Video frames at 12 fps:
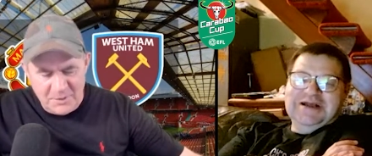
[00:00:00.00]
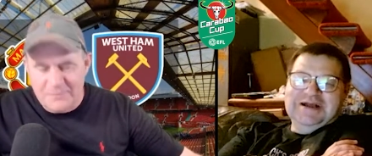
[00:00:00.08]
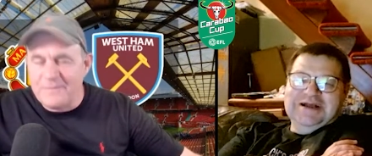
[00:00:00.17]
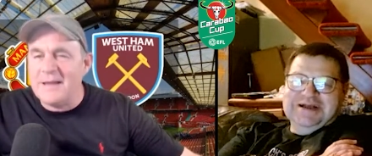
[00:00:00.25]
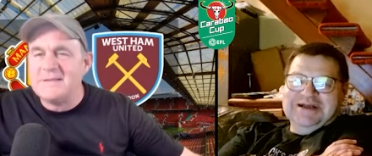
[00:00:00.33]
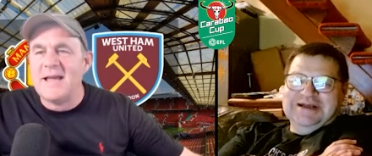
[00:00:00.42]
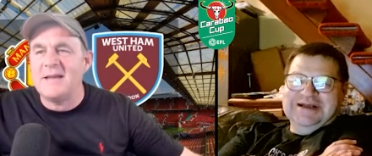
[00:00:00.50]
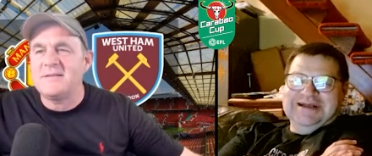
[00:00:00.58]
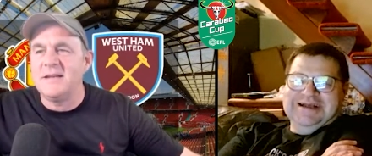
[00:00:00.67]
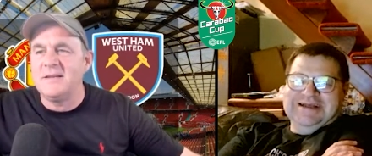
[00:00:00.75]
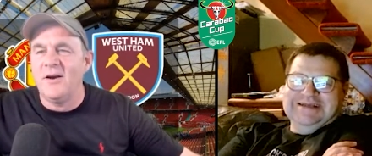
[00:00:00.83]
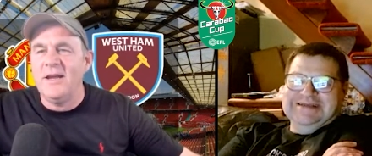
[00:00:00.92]
Speaker 1: what a
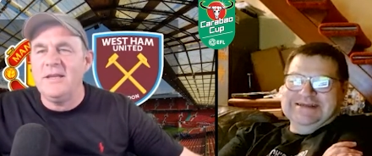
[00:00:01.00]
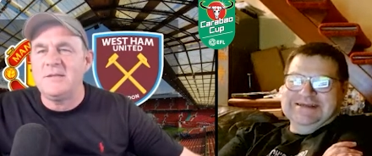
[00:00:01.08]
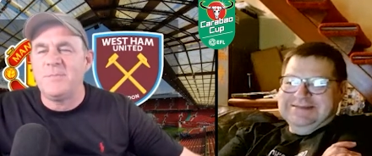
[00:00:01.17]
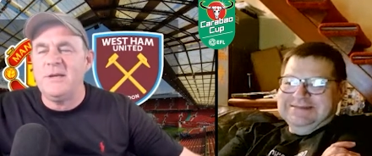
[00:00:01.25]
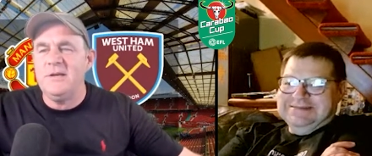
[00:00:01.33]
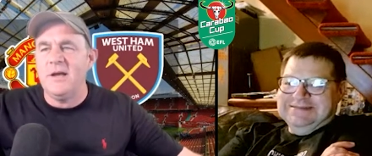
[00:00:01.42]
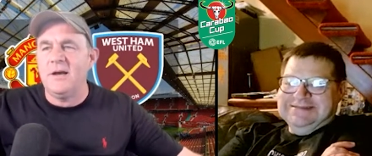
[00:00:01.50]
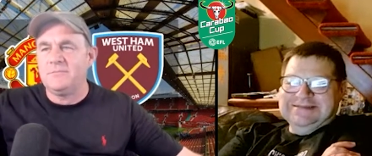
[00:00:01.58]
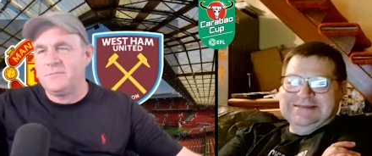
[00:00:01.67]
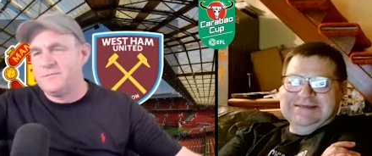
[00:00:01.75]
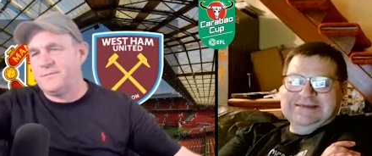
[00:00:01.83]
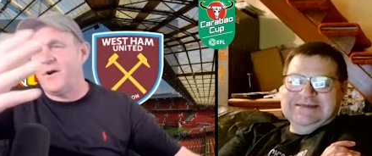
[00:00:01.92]
fantastic night it's been. Uh,
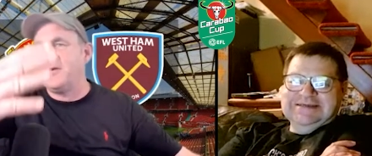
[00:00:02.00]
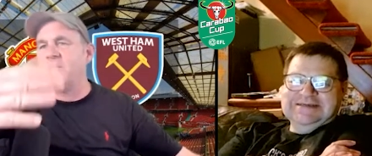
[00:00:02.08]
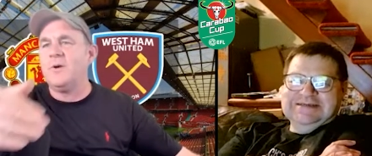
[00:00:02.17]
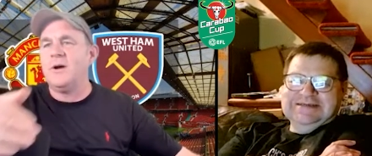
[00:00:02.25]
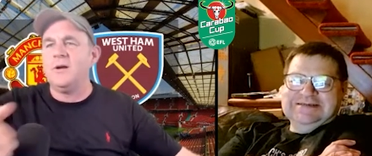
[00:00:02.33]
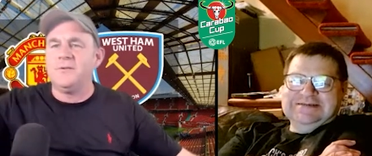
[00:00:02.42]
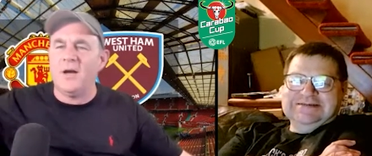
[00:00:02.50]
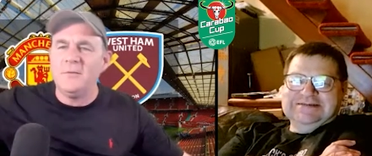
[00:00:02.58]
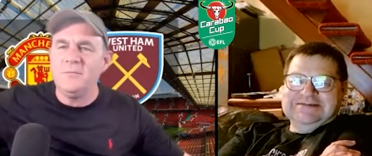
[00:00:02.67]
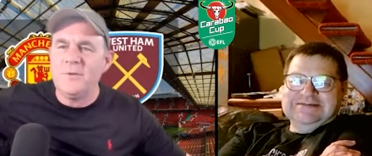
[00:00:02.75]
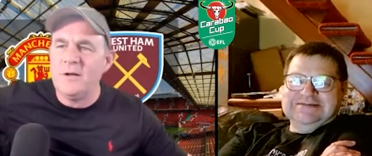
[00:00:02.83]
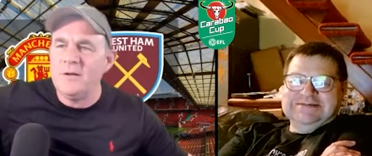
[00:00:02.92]
final word,
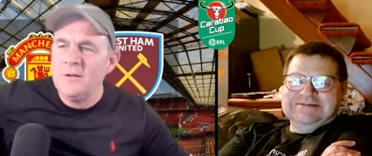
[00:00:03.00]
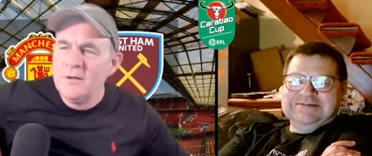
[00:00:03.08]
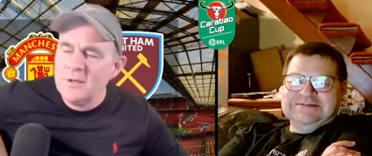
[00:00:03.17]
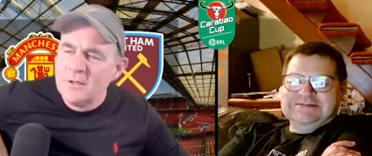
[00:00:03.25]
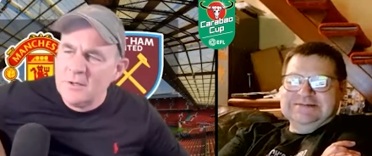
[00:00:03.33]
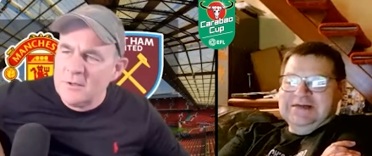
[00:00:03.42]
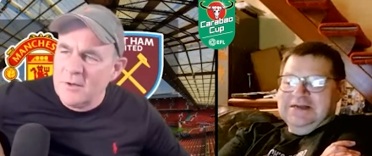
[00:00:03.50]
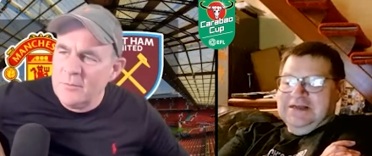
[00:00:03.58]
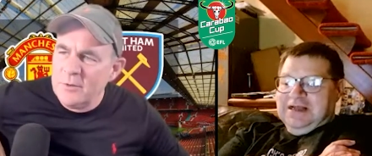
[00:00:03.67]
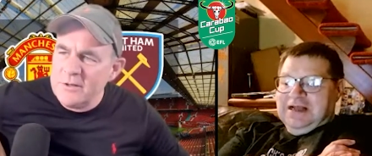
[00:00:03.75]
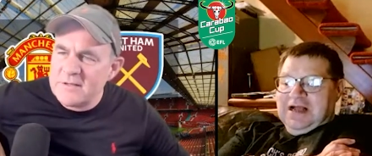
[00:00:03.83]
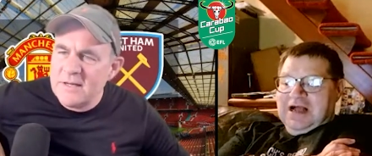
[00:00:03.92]
Gnome, uh, on
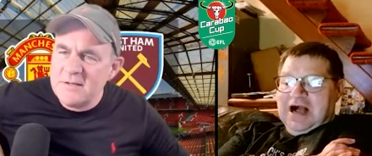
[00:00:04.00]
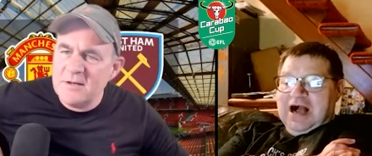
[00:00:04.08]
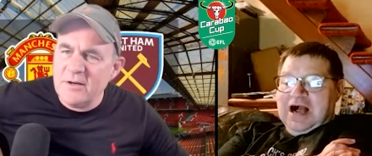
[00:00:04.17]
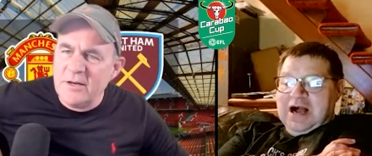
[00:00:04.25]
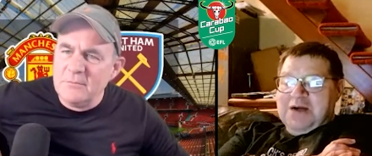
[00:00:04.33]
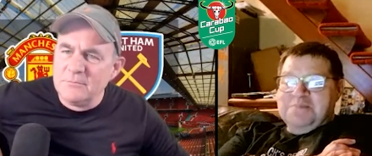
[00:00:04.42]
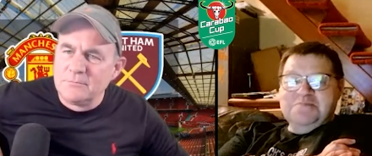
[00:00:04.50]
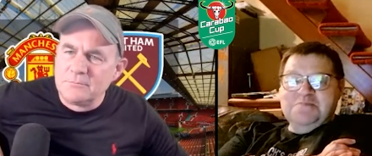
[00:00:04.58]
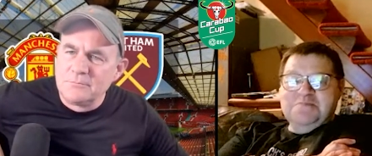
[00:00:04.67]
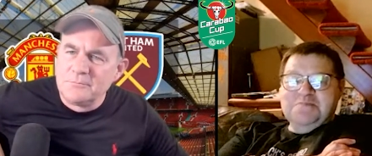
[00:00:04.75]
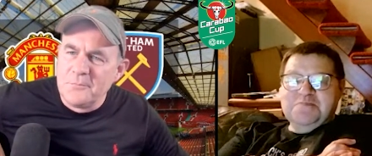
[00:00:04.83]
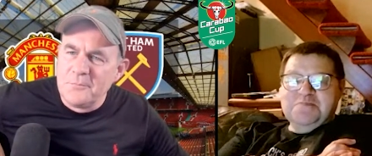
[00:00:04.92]
what you've seen tonight. Um,
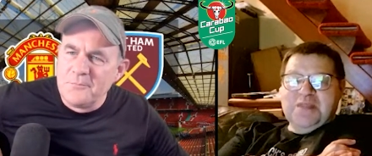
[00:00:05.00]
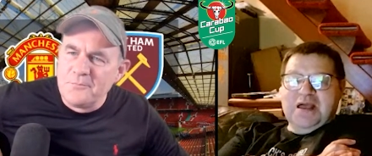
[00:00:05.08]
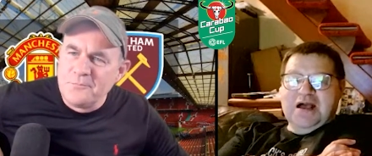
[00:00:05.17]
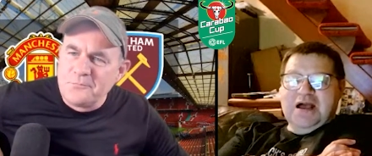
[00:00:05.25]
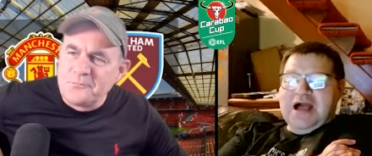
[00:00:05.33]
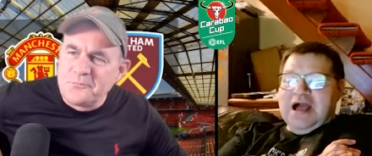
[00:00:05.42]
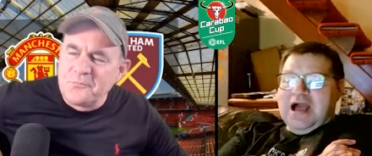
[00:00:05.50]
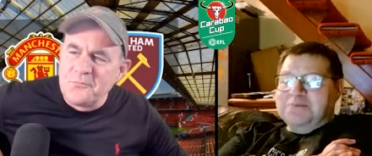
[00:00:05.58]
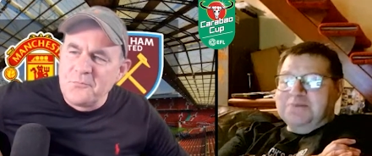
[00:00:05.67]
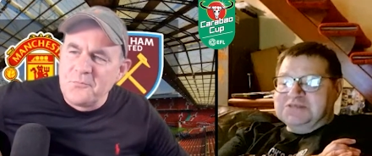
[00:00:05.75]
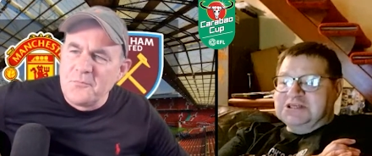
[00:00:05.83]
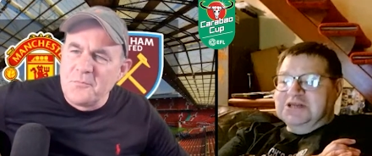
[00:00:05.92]

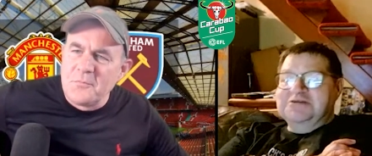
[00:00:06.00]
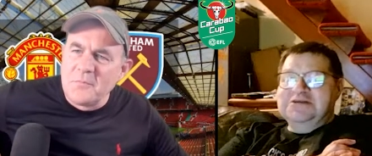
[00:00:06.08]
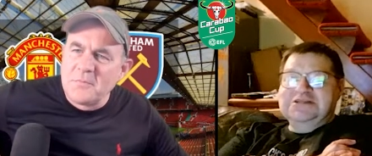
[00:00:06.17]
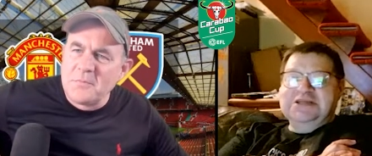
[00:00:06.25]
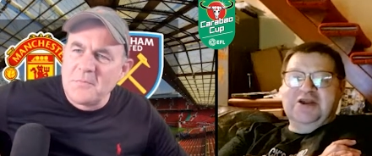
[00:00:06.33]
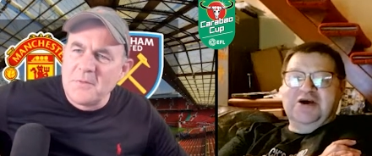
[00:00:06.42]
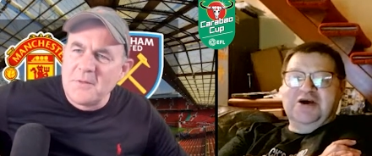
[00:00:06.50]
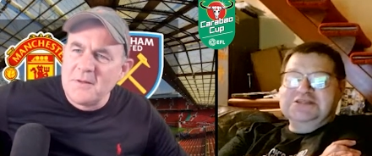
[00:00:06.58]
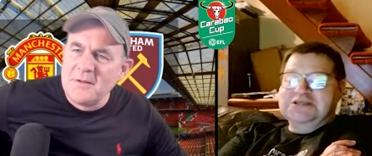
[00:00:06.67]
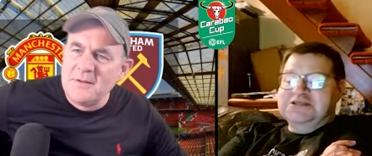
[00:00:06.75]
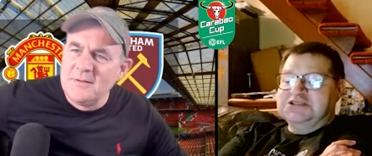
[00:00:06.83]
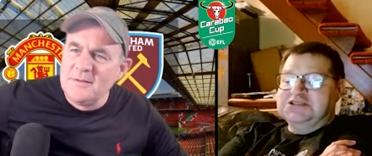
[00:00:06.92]
Speaker 2: absolutely
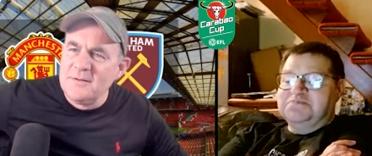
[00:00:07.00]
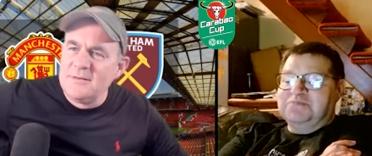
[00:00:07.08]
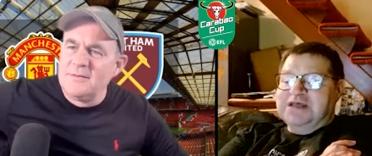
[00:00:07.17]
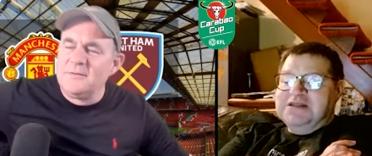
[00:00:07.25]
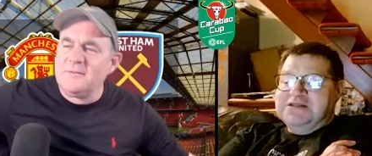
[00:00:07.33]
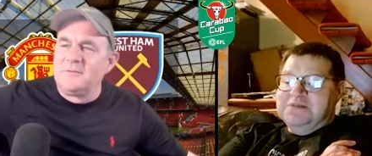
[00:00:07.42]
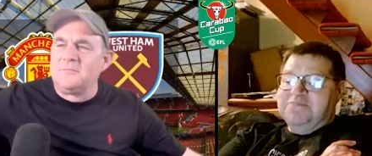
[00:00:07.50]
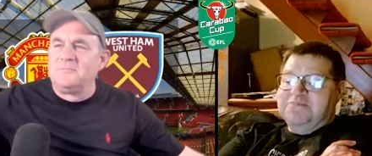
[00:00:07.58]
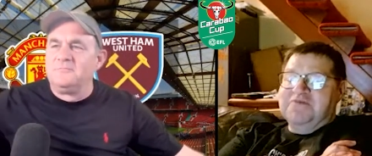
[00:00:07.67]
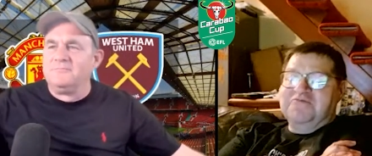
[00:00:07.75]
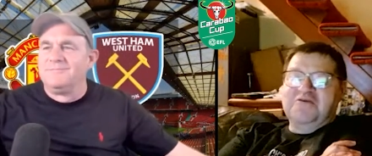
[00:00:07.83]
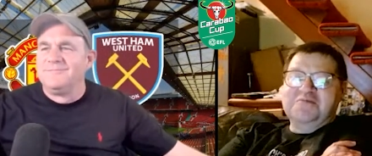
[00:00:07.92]
delighted, splendid
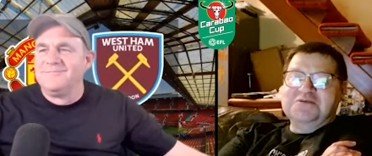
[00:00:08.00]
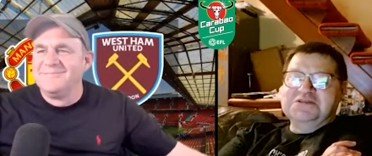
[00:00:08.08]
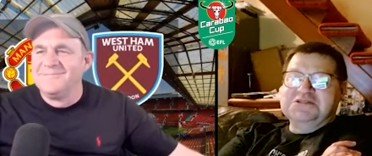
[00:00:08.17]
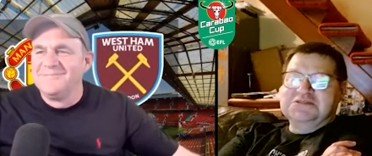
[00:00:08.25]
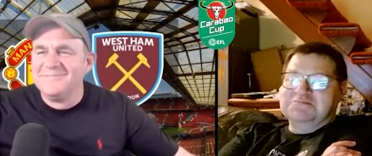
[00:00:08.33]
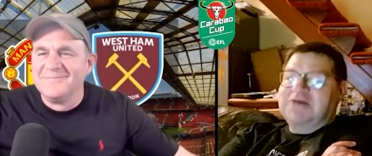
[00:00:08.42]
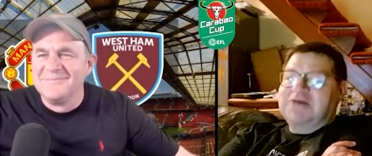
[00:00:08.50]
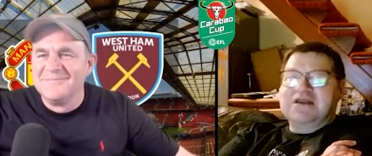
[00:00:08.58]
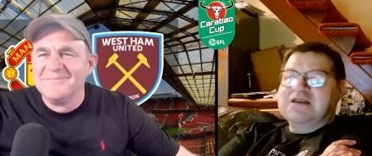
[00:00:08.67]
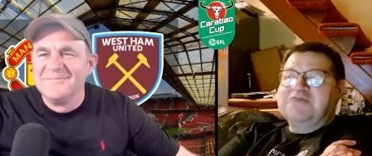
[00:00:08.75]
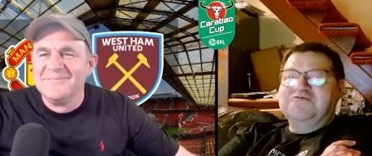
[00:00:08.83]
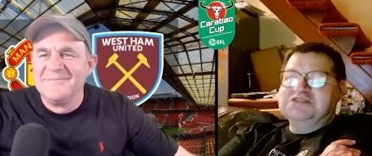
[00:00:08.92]
performance,
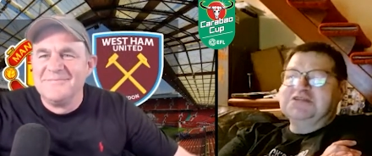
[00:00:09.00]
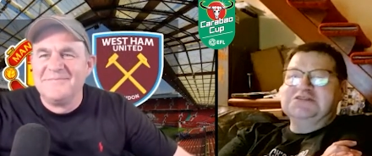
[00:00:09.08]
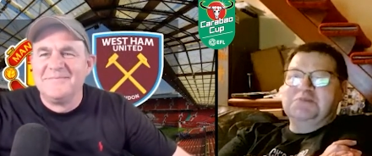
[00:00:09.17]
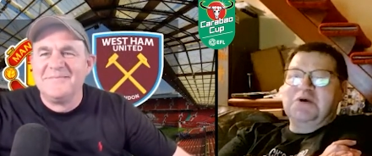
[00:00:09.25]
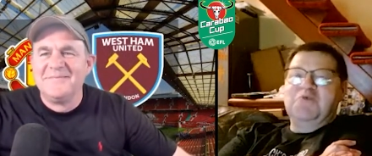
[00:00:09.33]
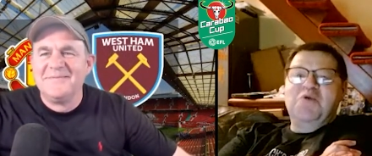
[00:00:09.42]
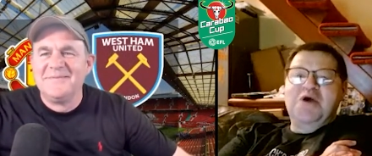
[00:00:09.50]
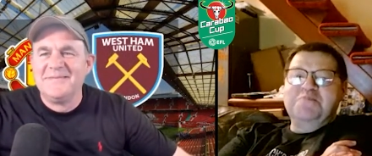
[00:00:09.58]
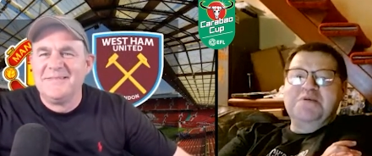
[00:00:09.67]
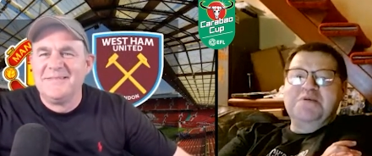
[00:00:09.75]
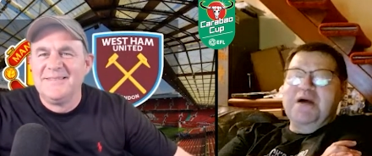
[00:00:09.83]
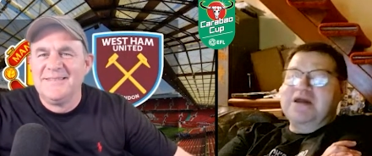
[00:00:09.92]
magnificent. the word
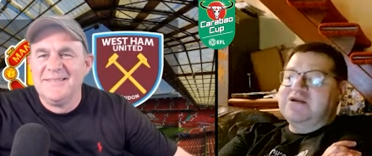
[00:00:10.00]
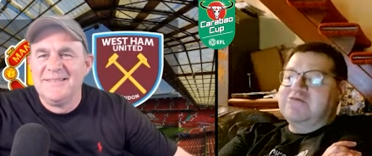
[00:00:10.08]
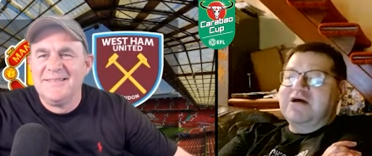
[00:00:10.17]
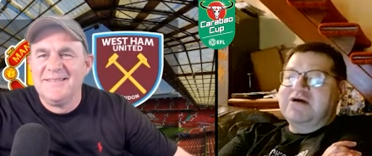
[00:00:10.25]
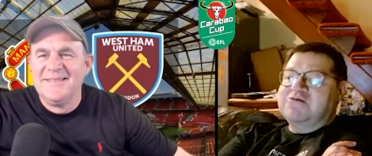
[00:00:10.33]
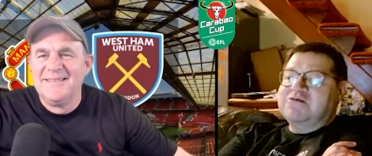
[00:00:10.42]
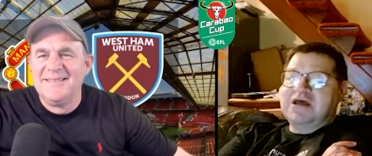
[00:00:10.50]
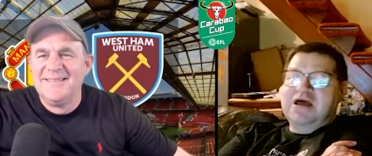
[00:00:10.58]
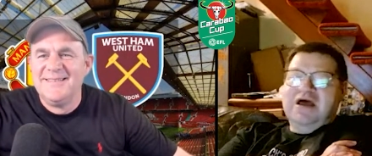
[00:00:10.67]
being bandied around,